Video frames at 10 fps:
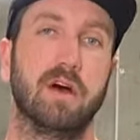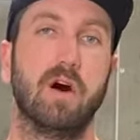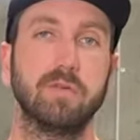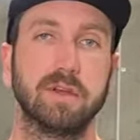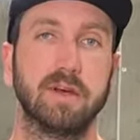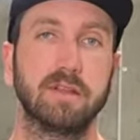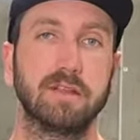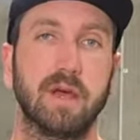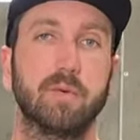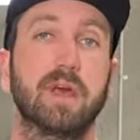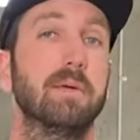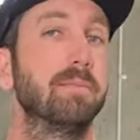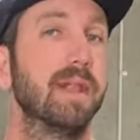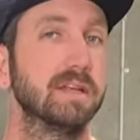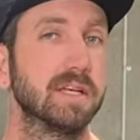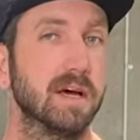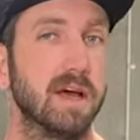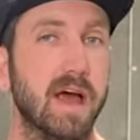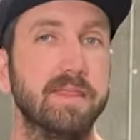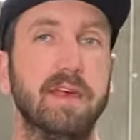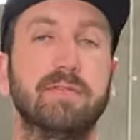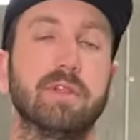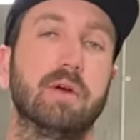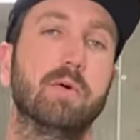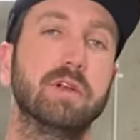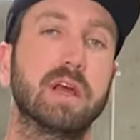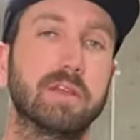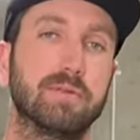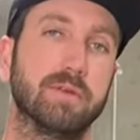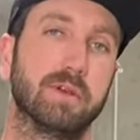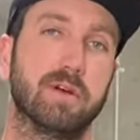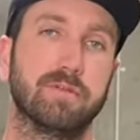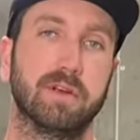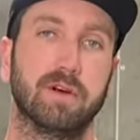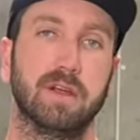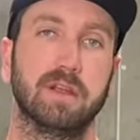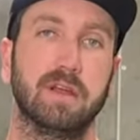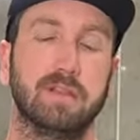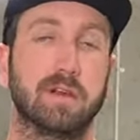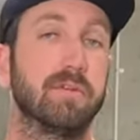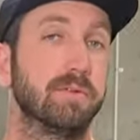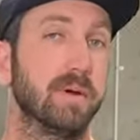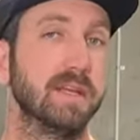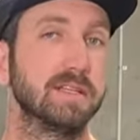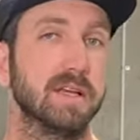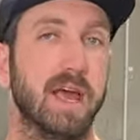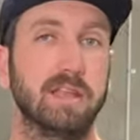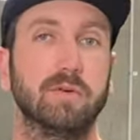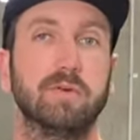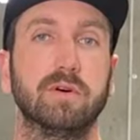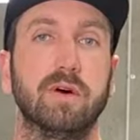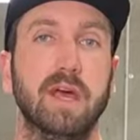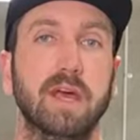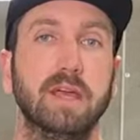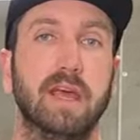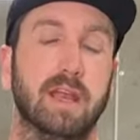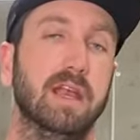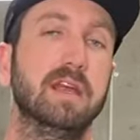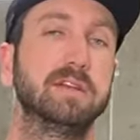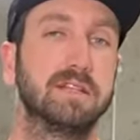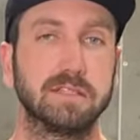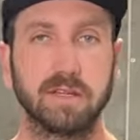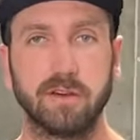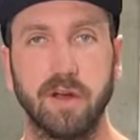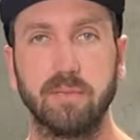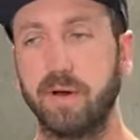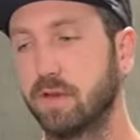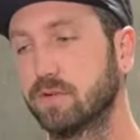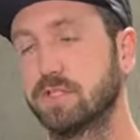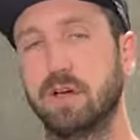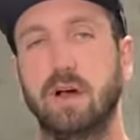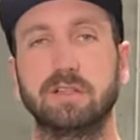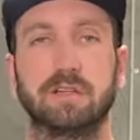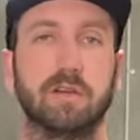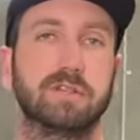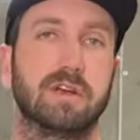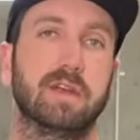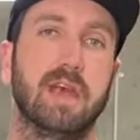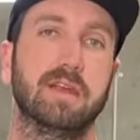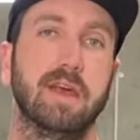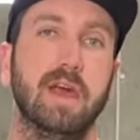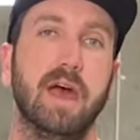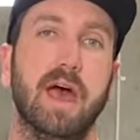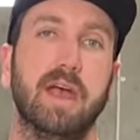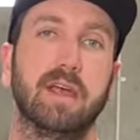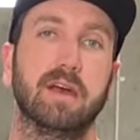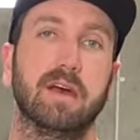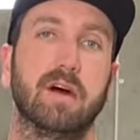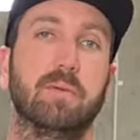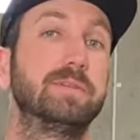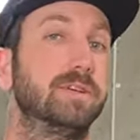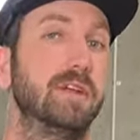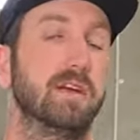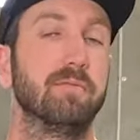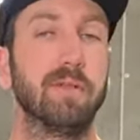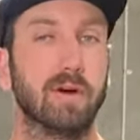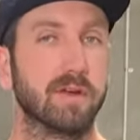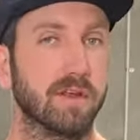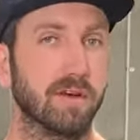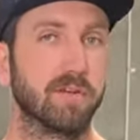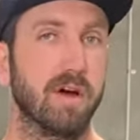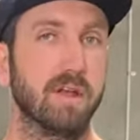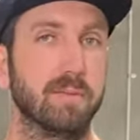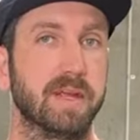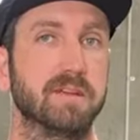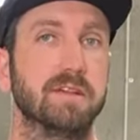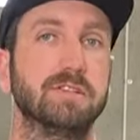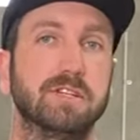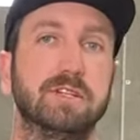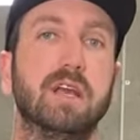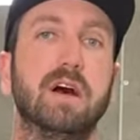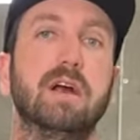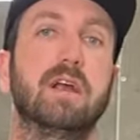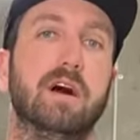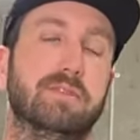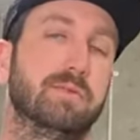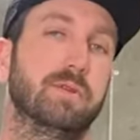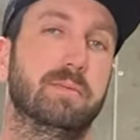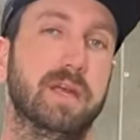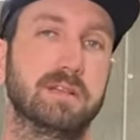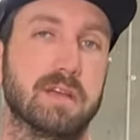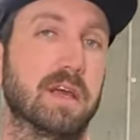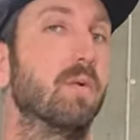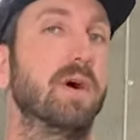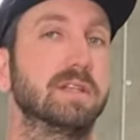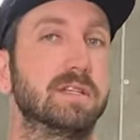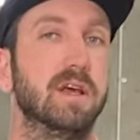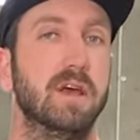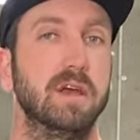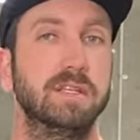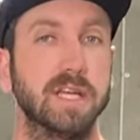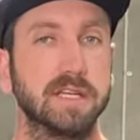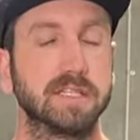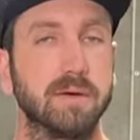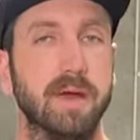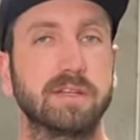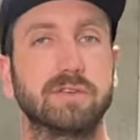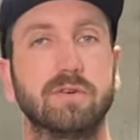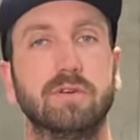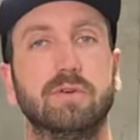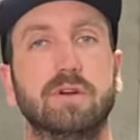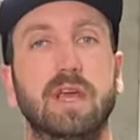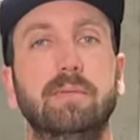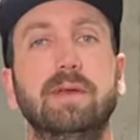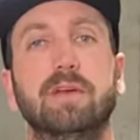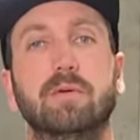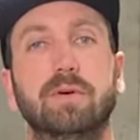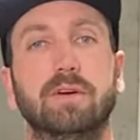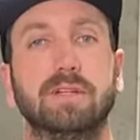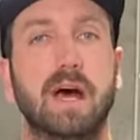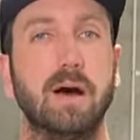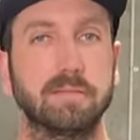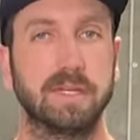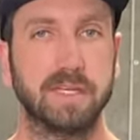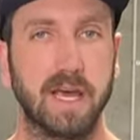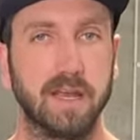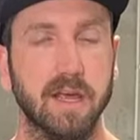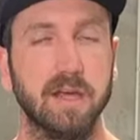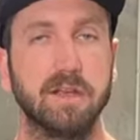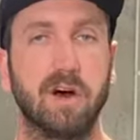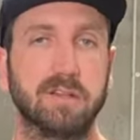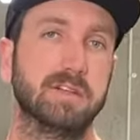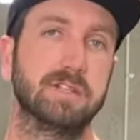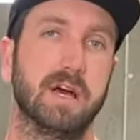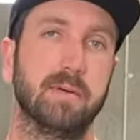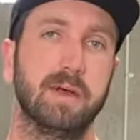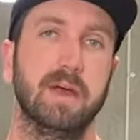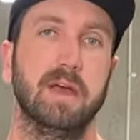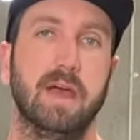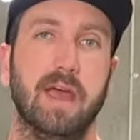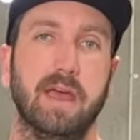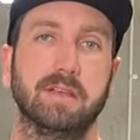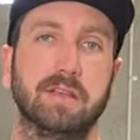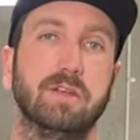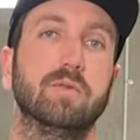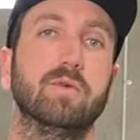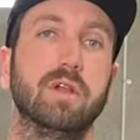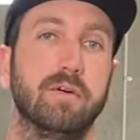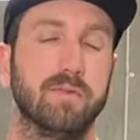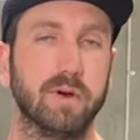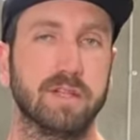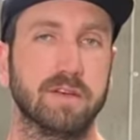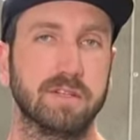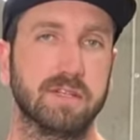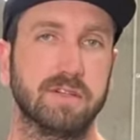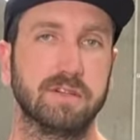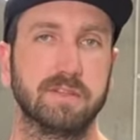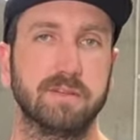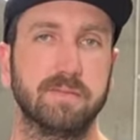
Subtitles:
older, they will get blunter, and therefore they won't cut through the coffee grind, the coffee beans, and you will get an inconsistent grind particle size. You'll also get a opportunity of blocking your grinder because it just can't cut through the beans like it once did. So make sure you're keeping your burrs up to date, nice and sharp, and you will avoid those issues.